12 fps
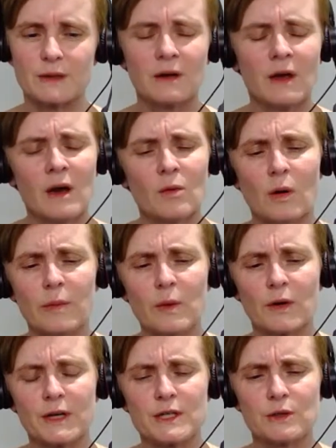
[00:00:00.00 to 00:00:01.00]
And what we
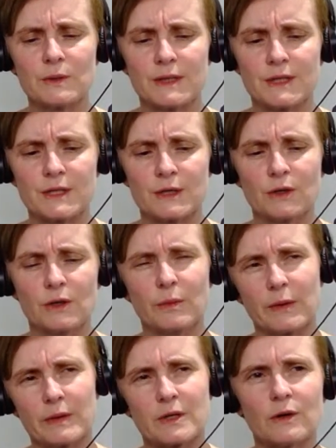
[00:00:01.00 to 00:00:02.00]
want to do with the tool, and
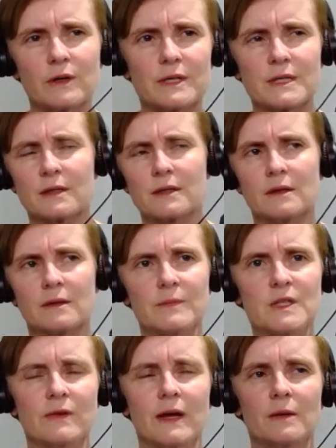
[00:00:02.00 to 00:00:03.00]
we were talking to the
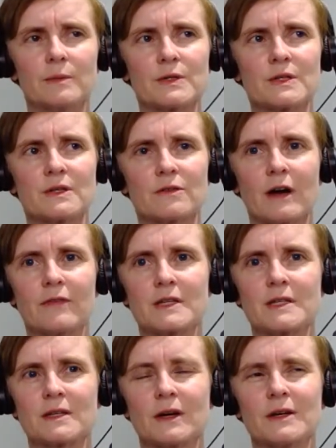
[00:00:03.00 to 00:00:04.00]
developers and the graphic
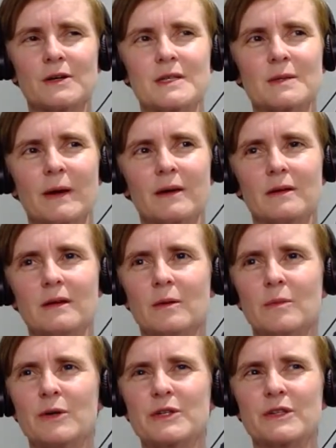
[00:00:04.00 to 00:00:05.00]
designers, is about, you
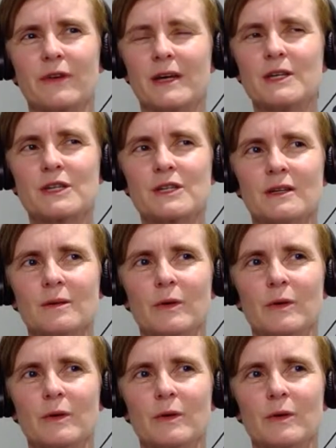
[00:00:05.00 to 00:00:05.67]
know, motivation.